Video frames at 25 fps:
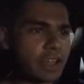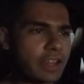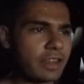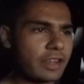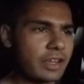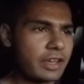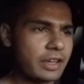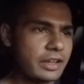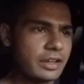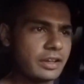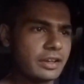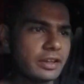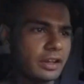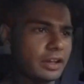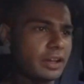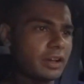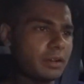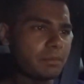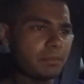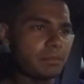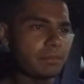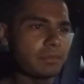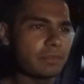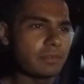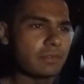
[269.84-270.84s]
then
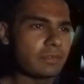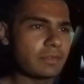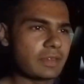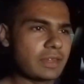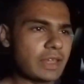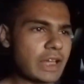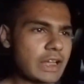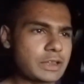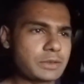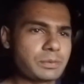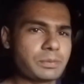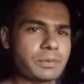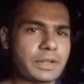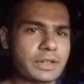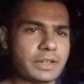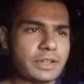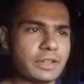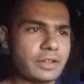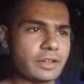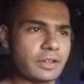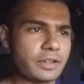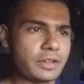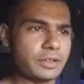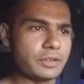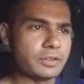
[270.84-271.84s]
um, that's what
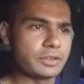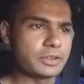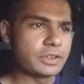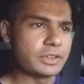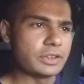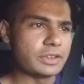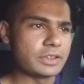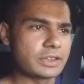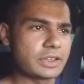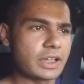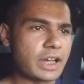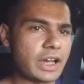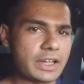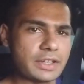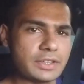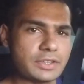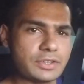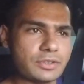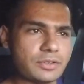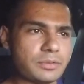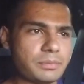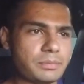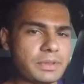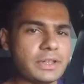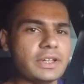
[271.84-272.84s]
gear you should decide
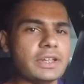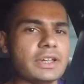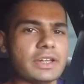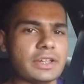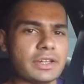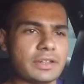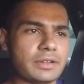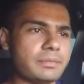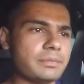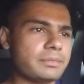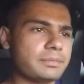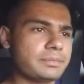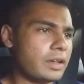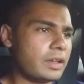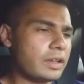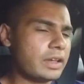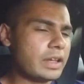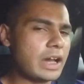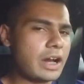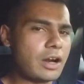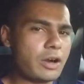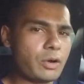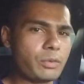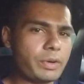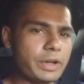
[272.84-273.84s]
to be in.
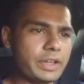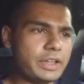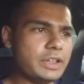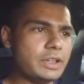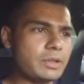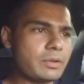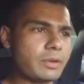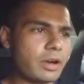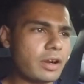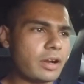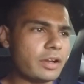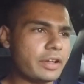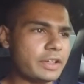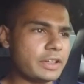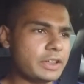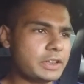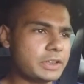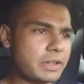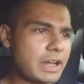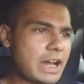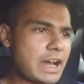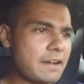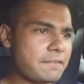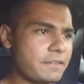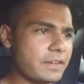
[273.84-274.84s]
Now, when you are in
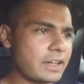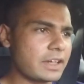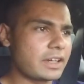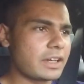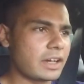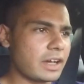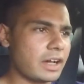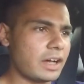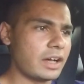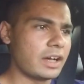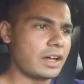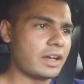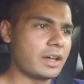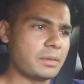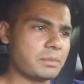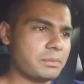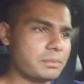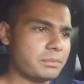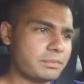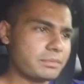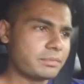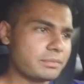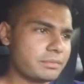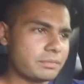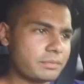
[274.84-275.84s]
traffic, uh,
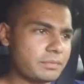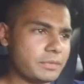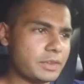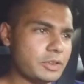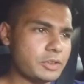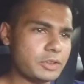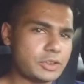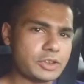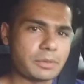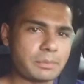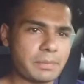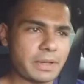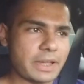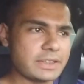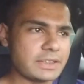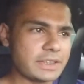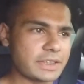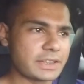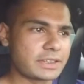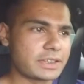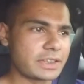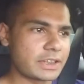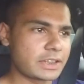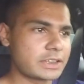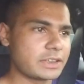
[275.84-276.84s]
use your
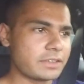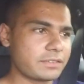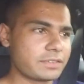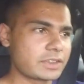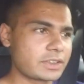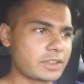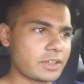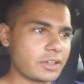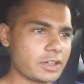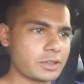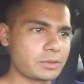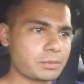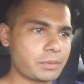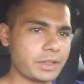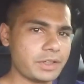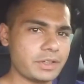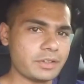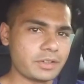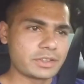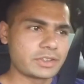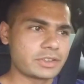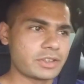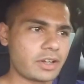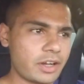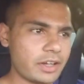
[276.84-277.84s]
basic stick shift skills when
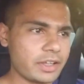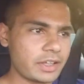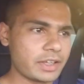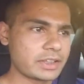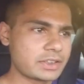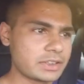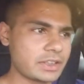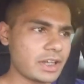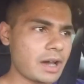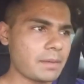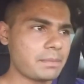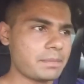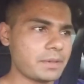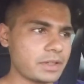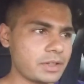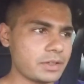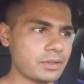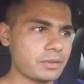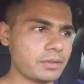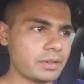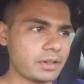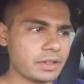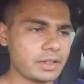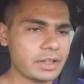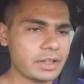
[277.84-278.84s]
you're starting and stopping. You